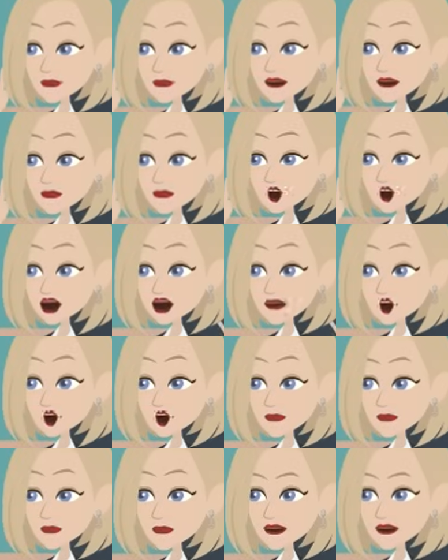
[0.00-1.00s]

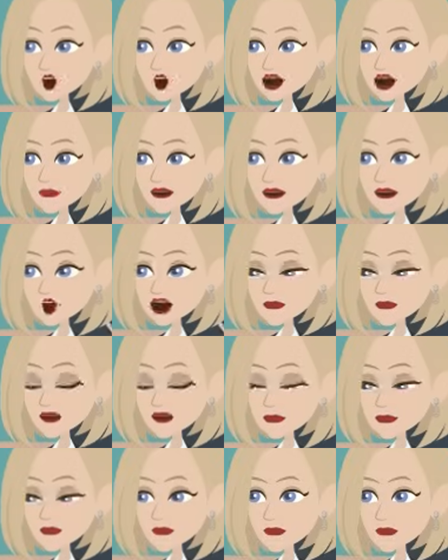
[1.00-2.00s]
ability,
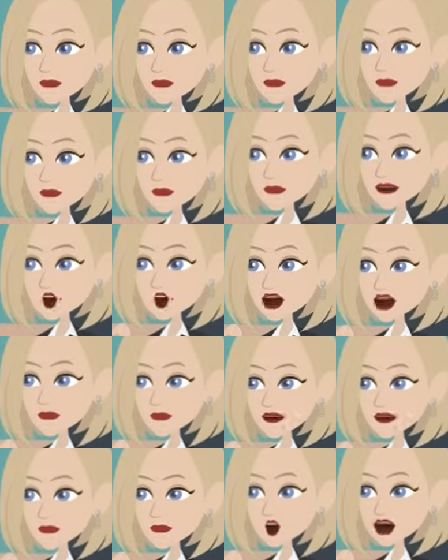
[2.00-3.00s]
permission, or
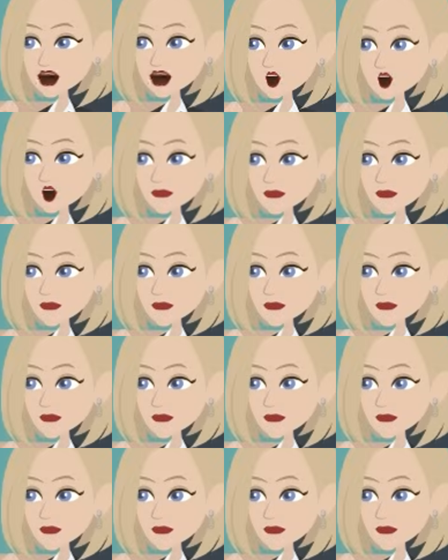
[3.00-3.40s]
necessity.